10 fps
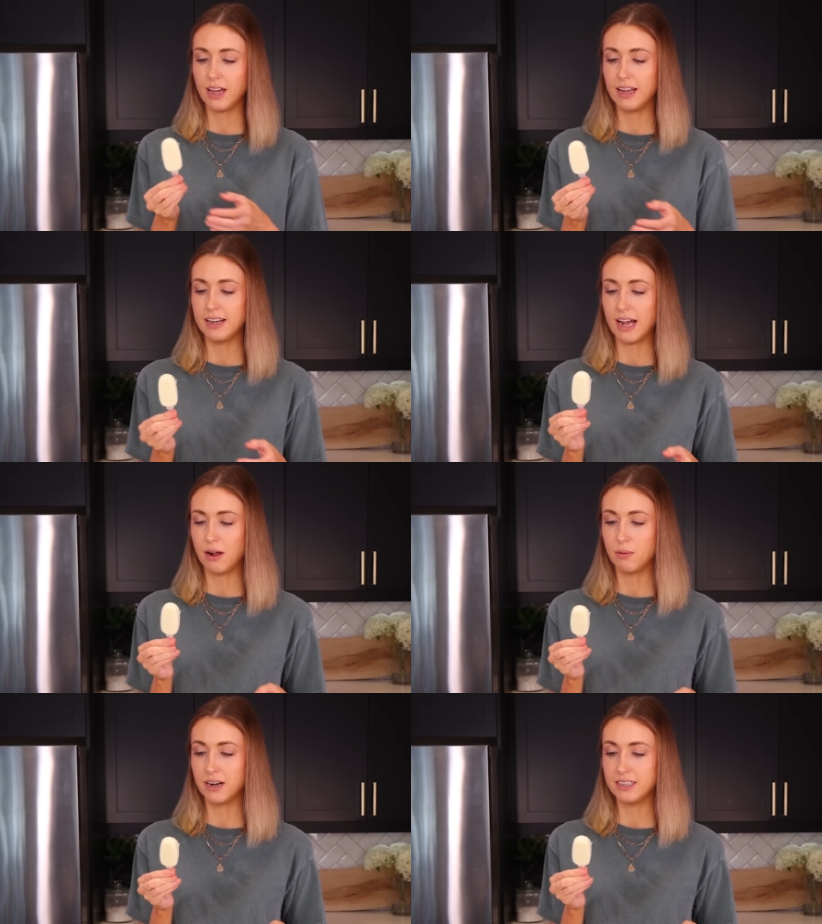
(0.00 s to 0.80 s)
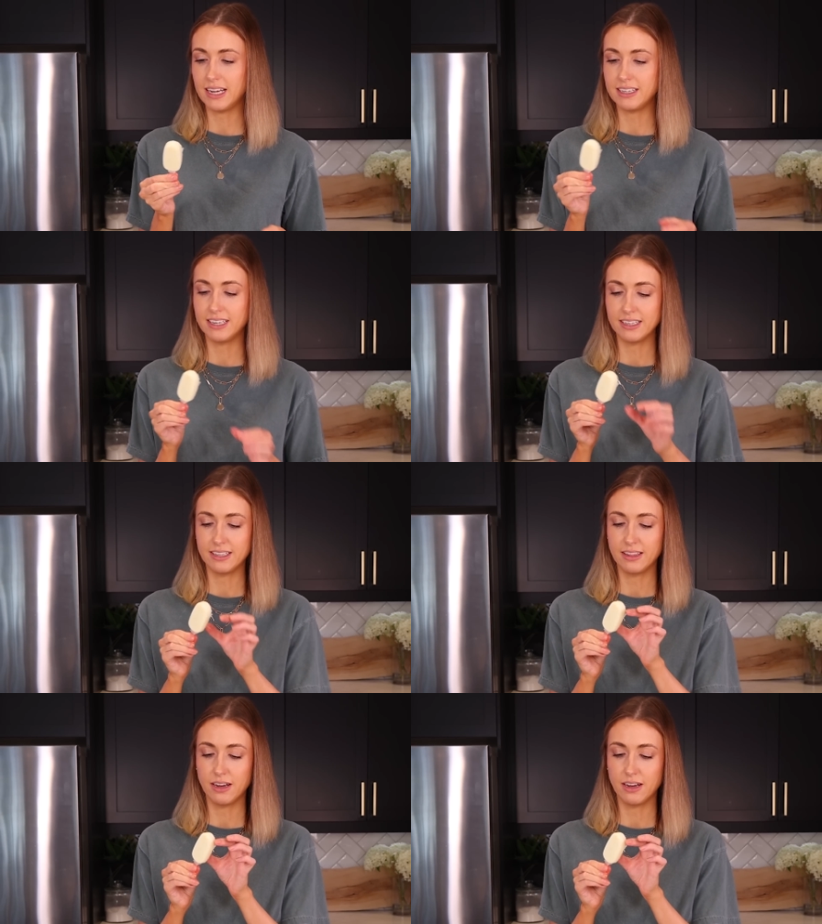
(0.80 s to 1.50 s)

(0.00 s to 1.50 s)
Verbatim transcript: And now I want to taste test it